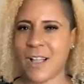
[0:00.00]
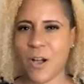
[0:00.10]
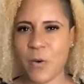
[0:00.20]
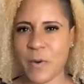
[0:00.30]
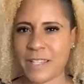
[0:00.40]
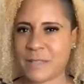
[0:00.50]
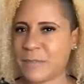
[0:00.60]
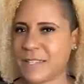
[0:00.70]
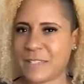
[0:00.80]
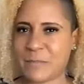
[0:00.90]
always
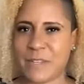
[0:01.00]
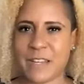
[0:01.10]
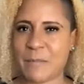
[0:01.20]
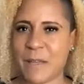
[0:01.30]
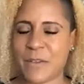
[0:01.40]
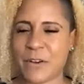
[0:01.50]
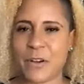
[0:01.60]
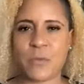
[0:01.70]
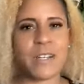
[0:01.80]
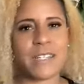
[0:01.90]
meant to be a mother?
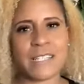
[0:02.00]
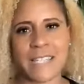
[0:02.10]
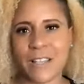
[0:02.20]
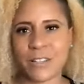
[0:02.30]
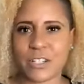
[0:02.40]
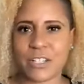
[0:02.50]
And what does that look